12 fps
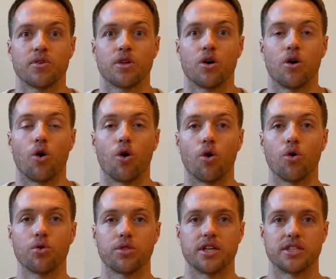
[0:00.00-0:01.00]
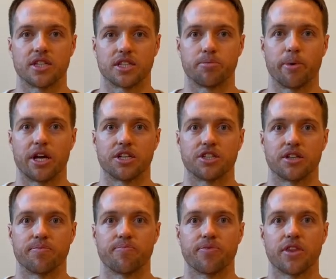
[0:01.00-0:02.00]
Hold this expansion.
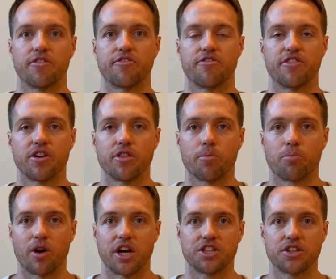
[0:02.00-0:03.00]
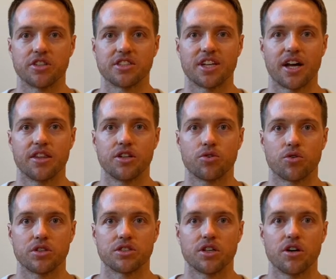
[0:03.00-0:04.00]
Feel the pressure inside the
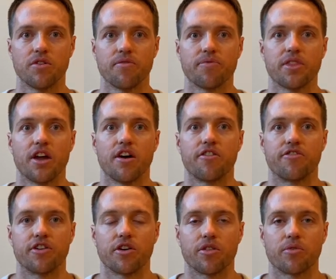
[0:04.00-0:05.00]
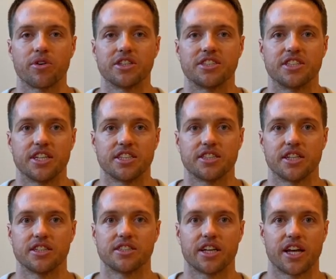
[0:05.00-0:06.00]
torso. Feel the
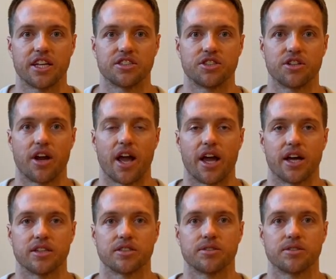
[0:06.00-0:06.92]
resistance against your hands.